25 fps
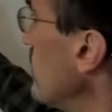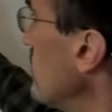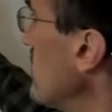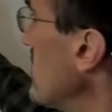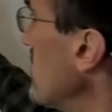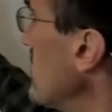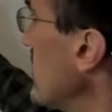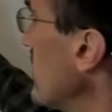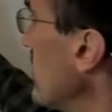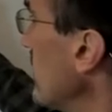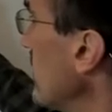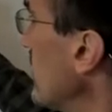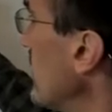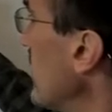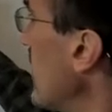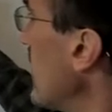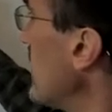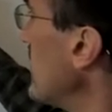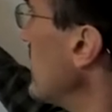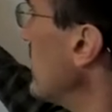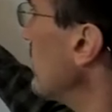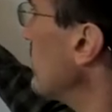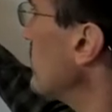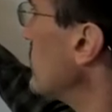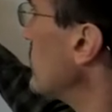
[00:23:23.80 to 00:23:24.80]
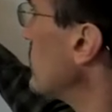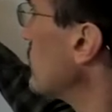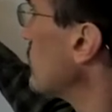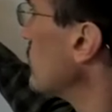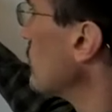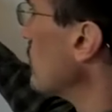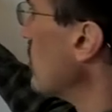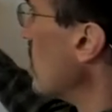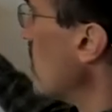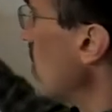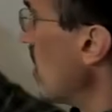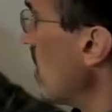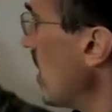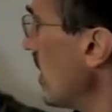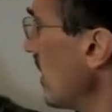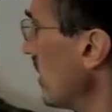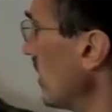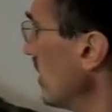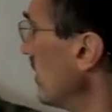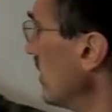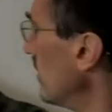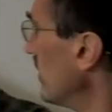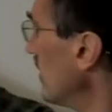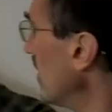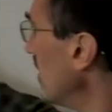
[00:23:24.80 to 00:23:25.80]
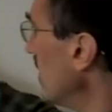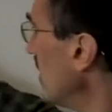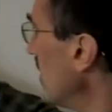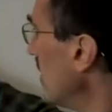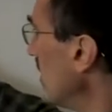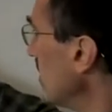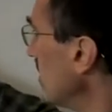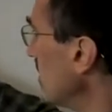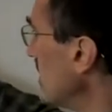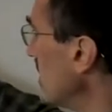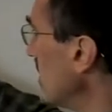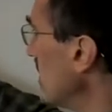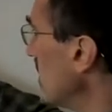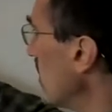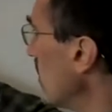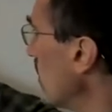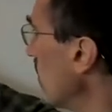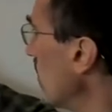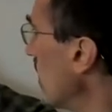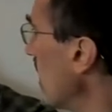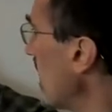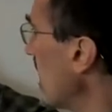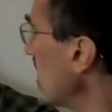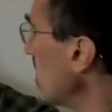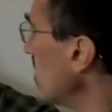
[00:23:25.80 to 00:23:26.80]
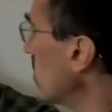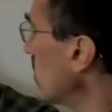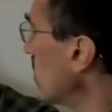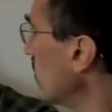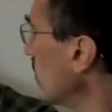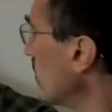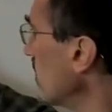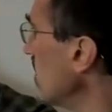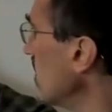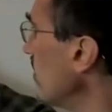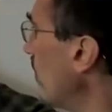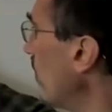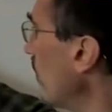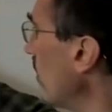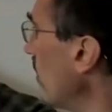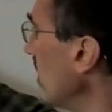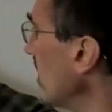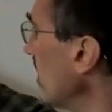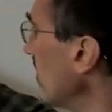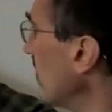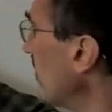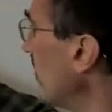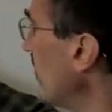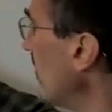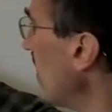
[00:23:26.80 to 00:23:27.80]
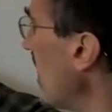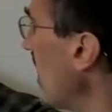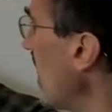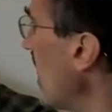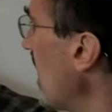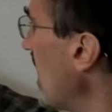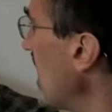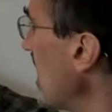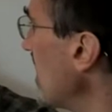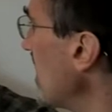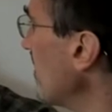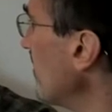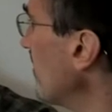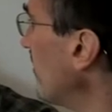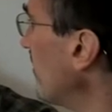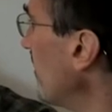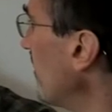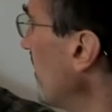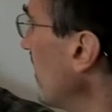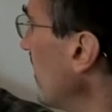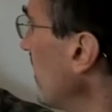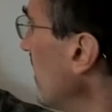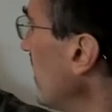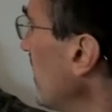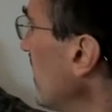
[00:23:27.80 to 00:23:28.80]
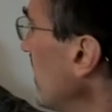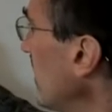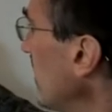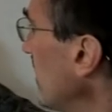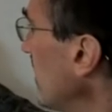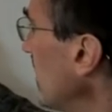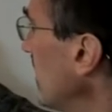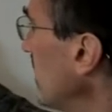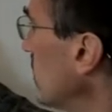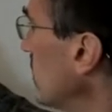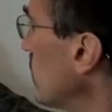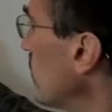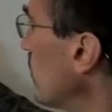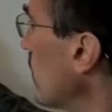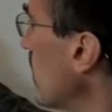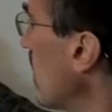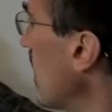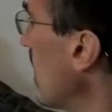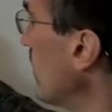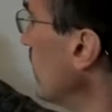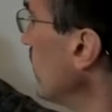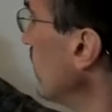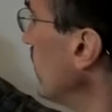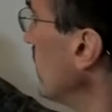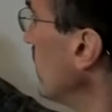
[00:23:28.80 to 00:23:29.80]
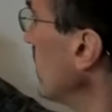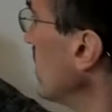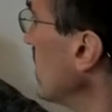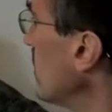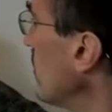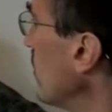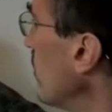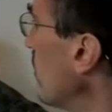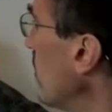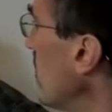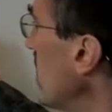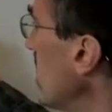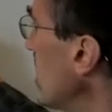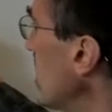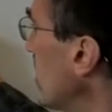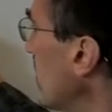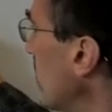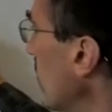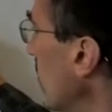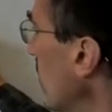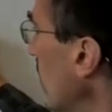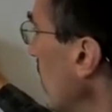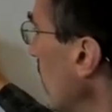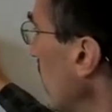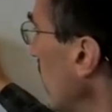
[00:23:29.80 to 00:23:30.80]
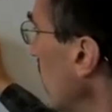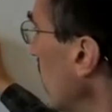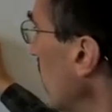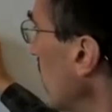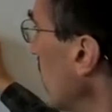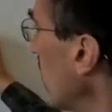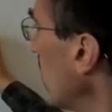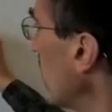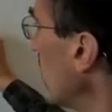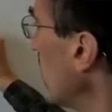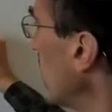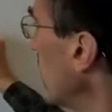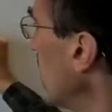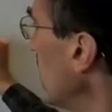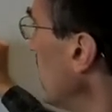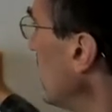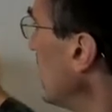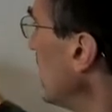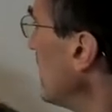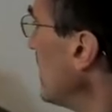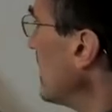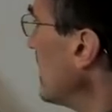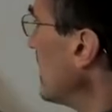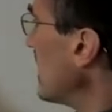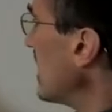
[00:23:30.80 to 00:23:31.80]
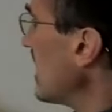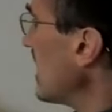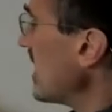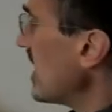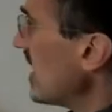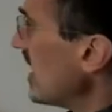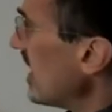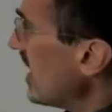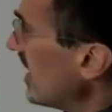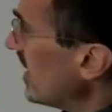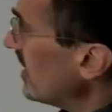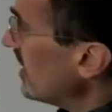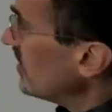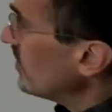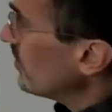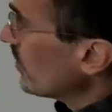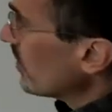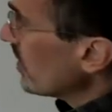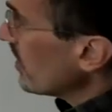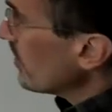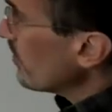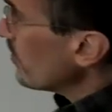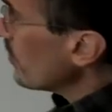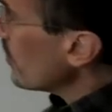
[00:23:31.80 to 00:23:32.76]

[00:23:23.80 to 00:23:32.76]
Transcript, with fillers: being kind of strong you know by 3.5 it's probably weaker and we're